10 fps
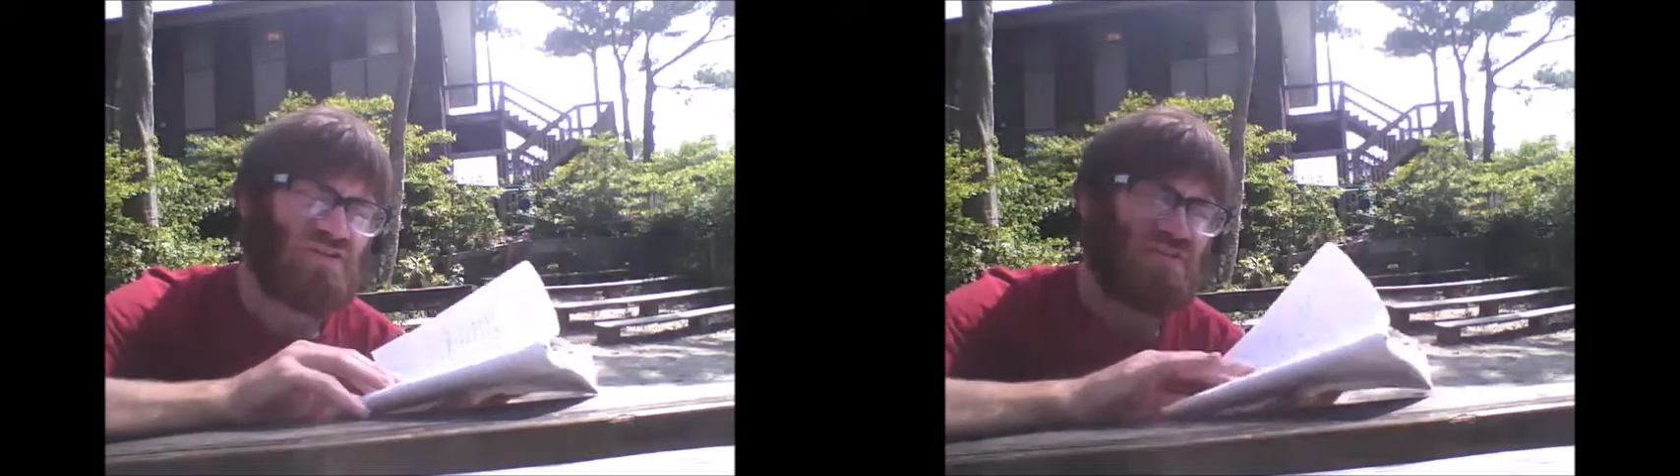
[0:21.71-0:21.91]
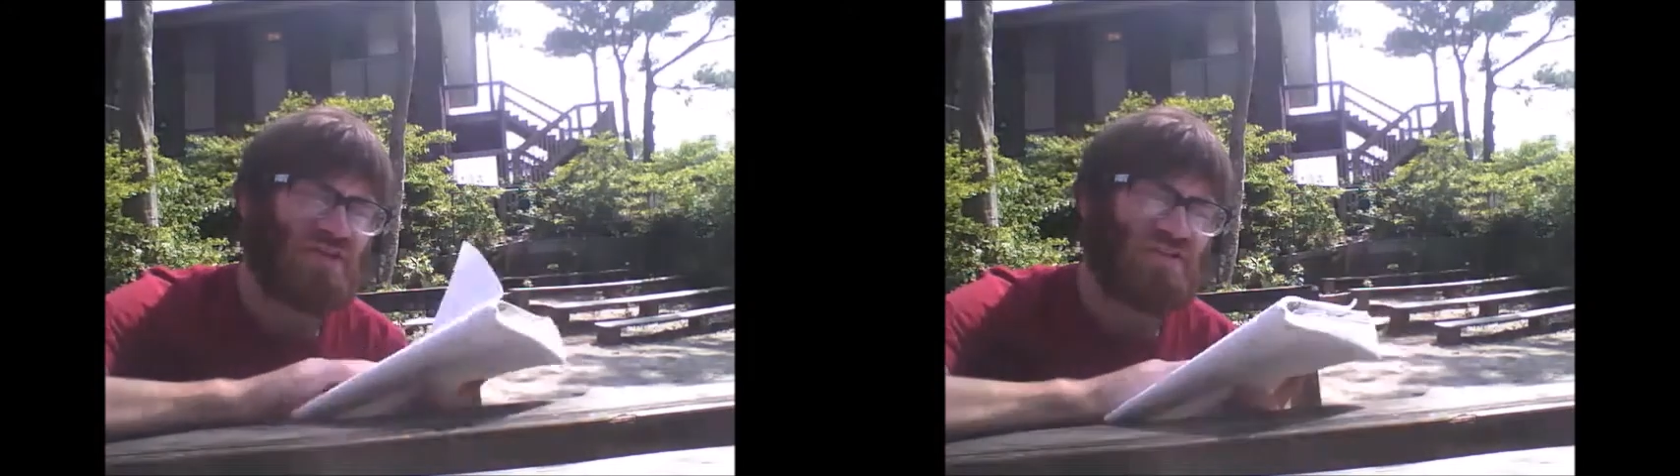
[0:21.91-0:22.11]

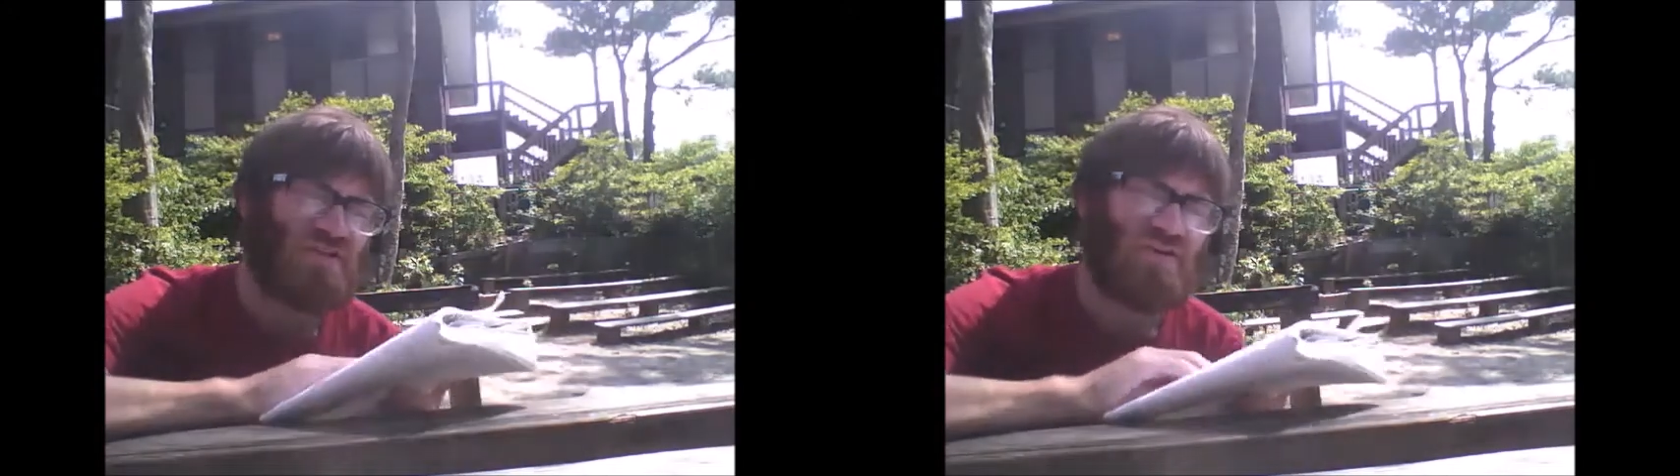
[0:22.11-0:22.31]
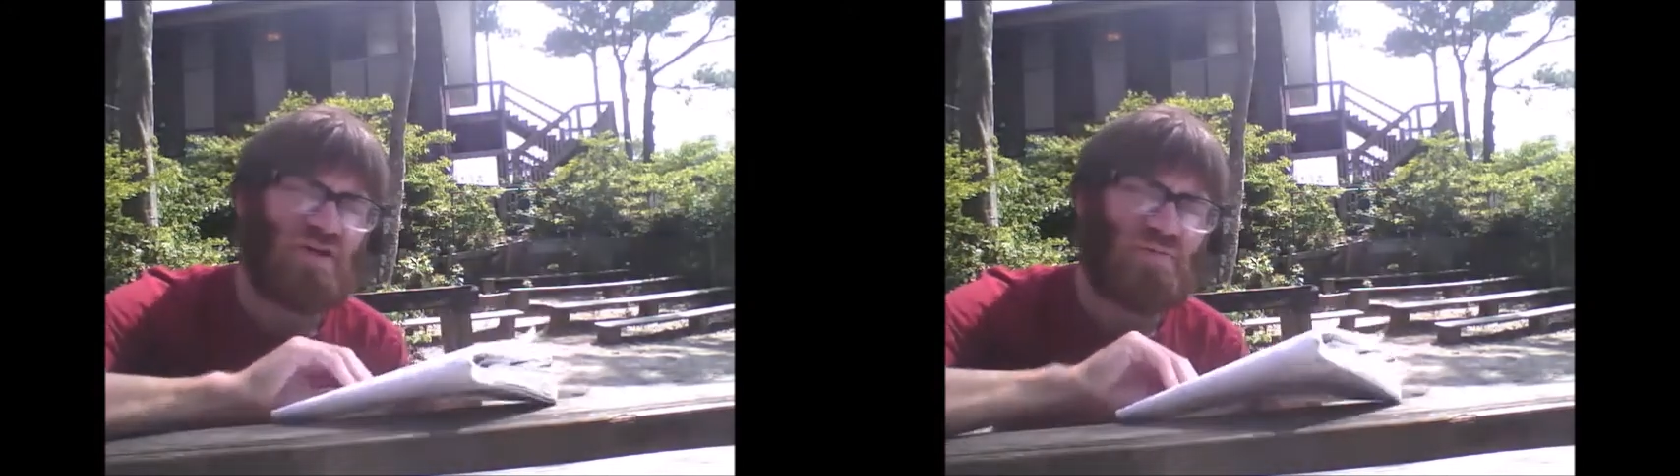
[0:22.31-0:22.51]
is that
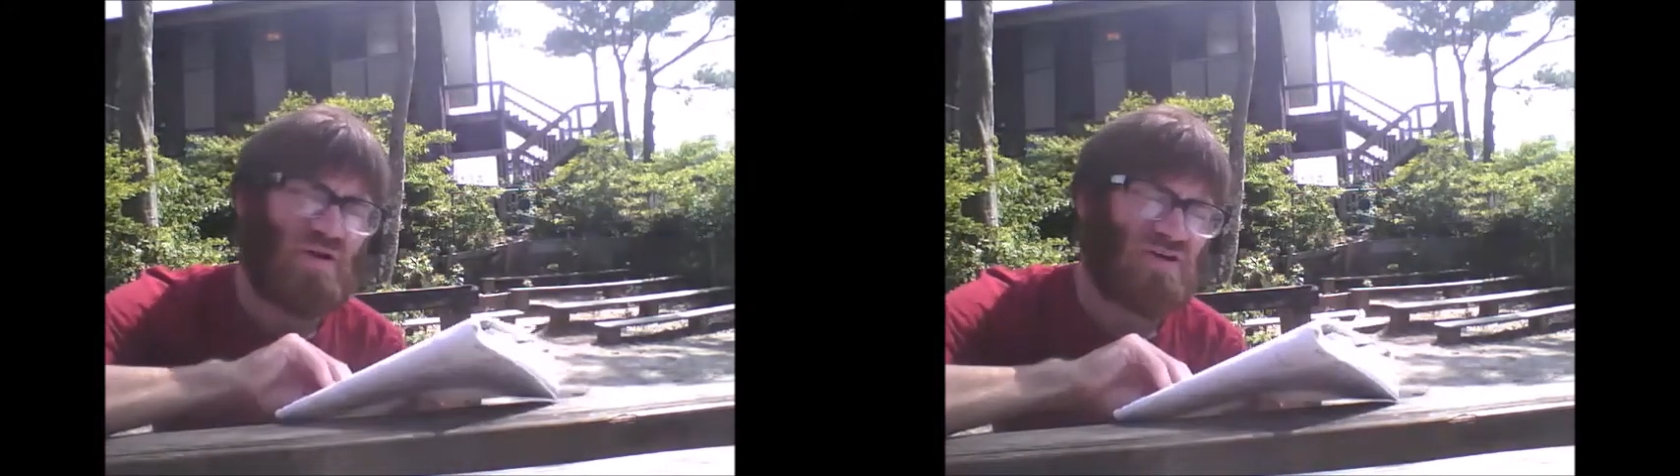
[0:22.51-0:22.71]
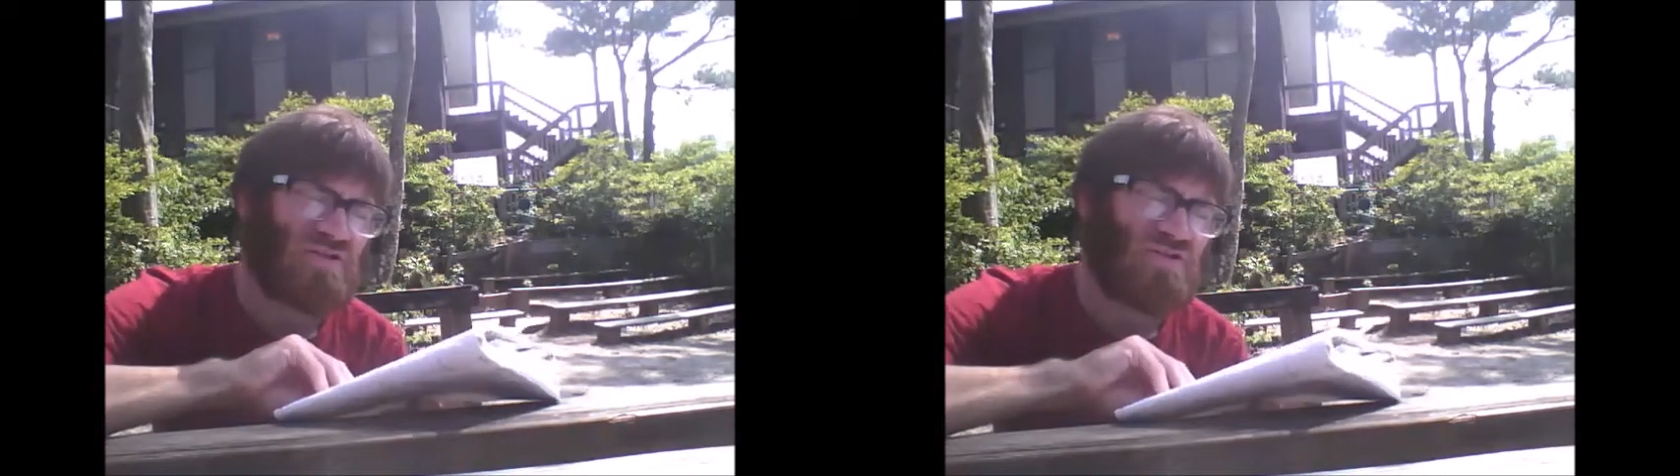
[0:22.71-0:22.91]
the Atari
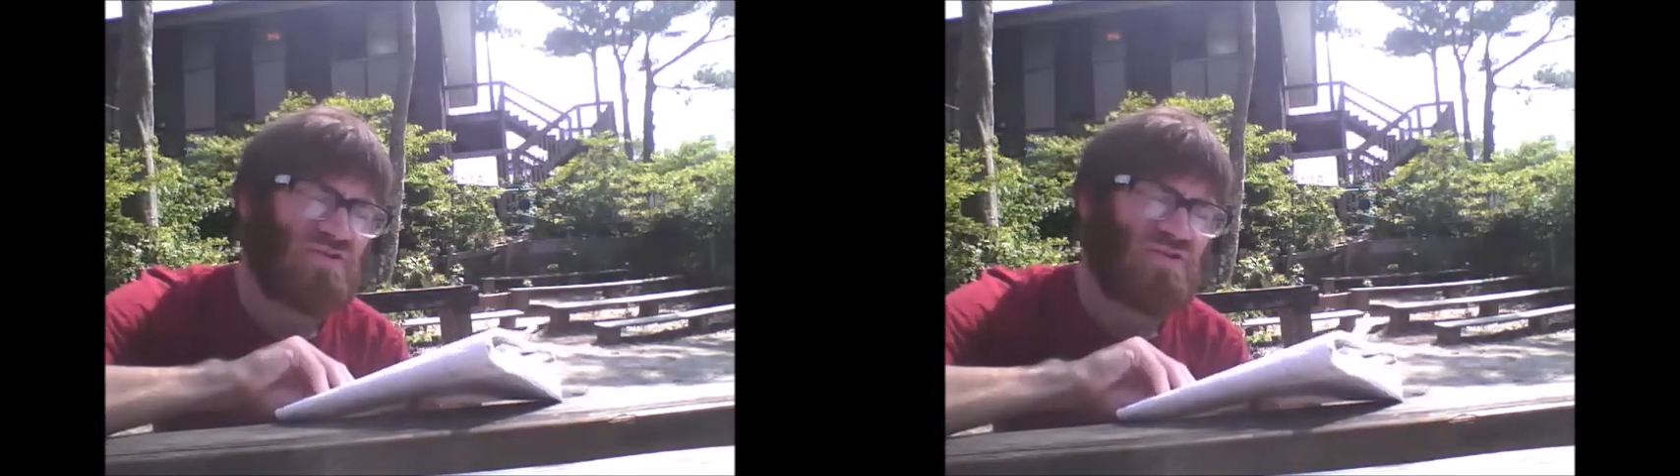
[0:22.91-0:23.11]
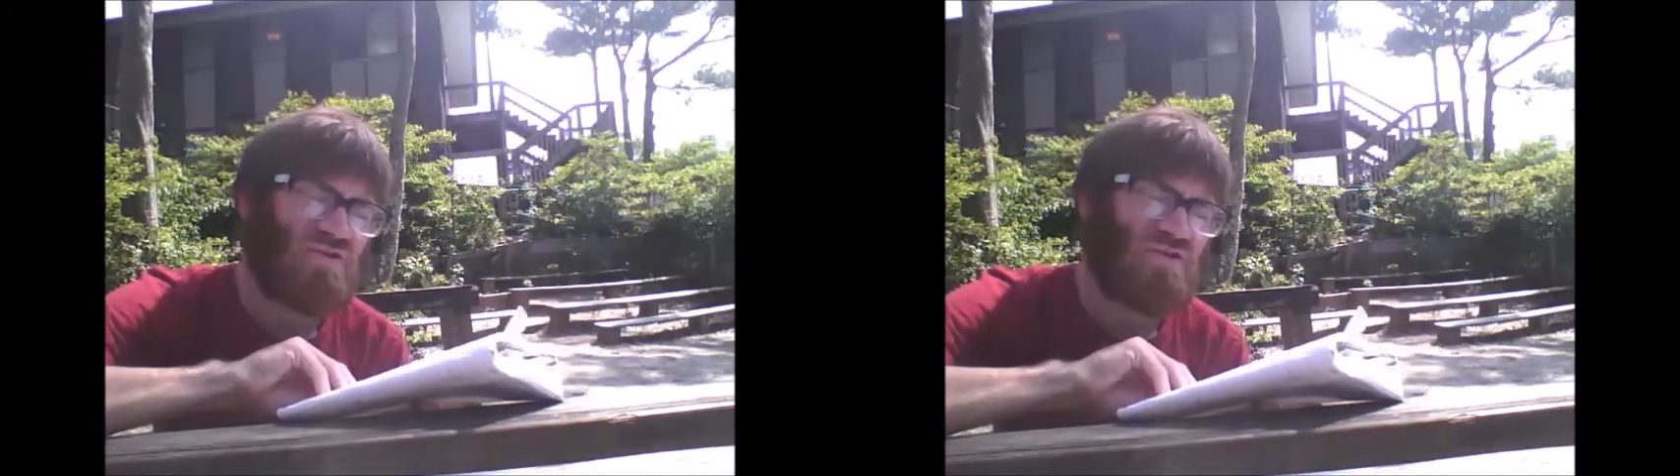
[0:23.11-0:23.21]
box,